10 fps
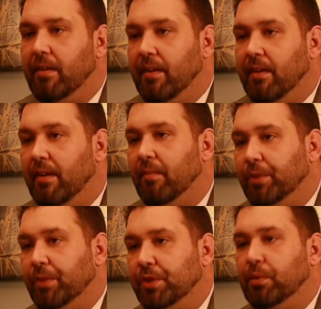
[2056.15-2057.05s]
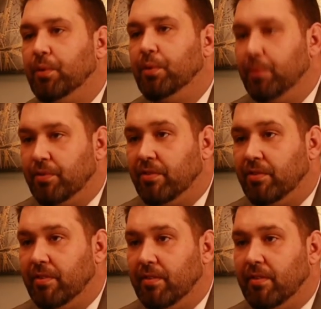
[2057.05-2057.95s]
there, um, which you
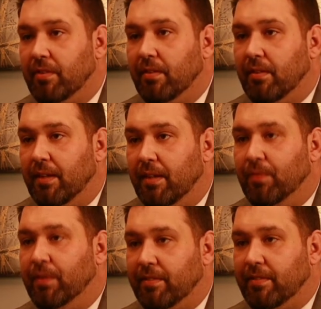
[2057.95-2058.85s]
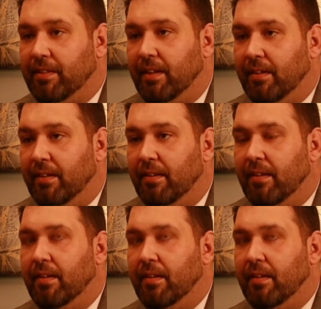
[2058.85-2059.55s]
lose in real estate. Yeah.